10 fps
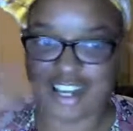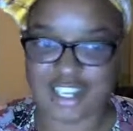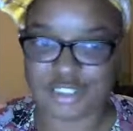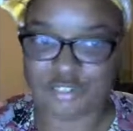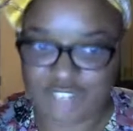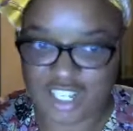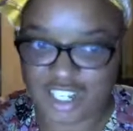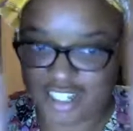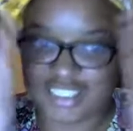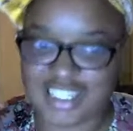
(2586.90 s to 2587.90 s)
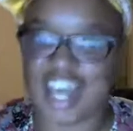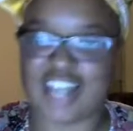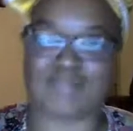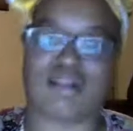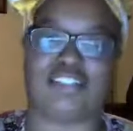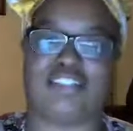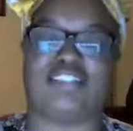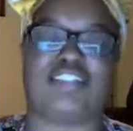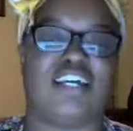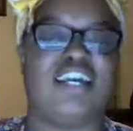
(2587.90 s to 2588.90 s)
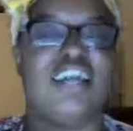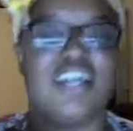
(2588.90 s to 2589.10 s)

an SUV and these gas prices, like